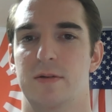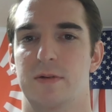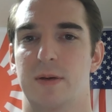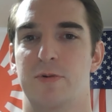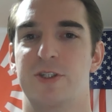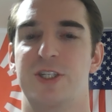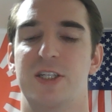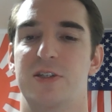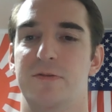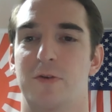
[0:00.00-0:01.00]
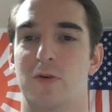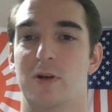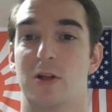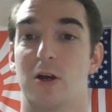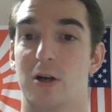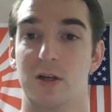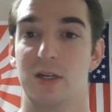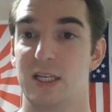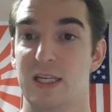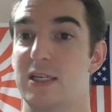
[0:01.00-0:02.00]
appreciation for law
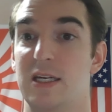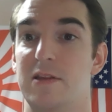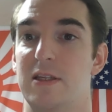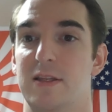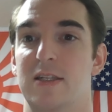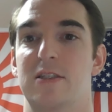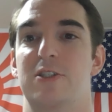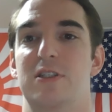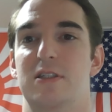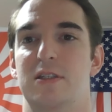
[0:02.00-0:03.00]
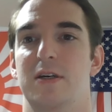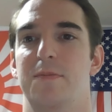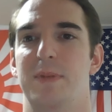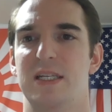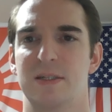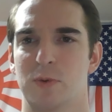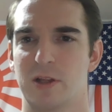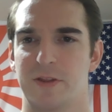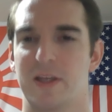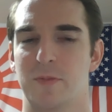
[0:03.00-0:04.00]
and anything that just makes them want to
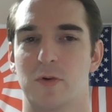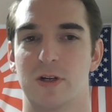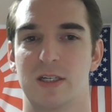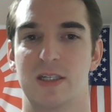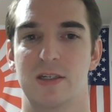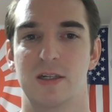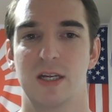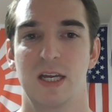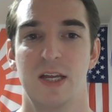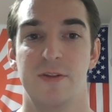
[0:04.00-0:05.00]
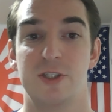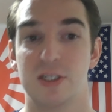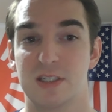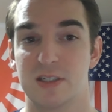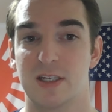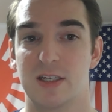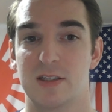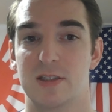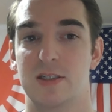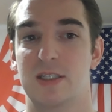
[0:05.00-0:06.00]
think more, The Justice of
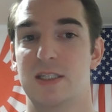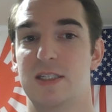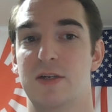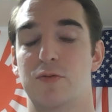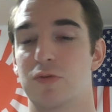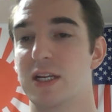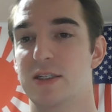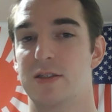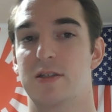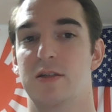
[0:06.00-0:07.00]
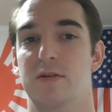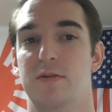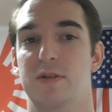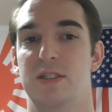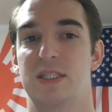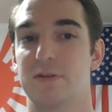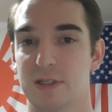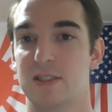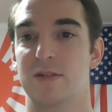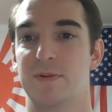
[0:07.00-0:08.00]
Kings is a great
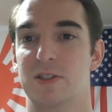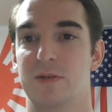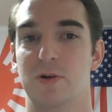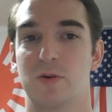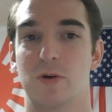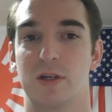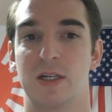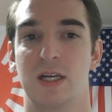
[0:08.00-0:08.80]
series, especially book one,